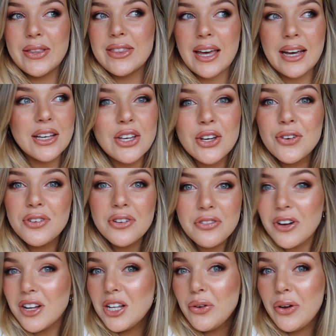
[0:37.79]
thank you for
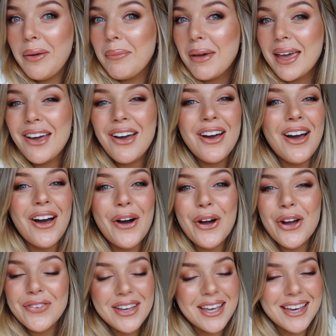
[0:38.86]
following me
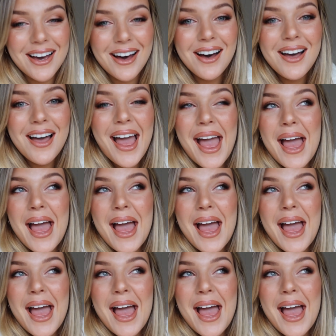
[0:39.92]
over here.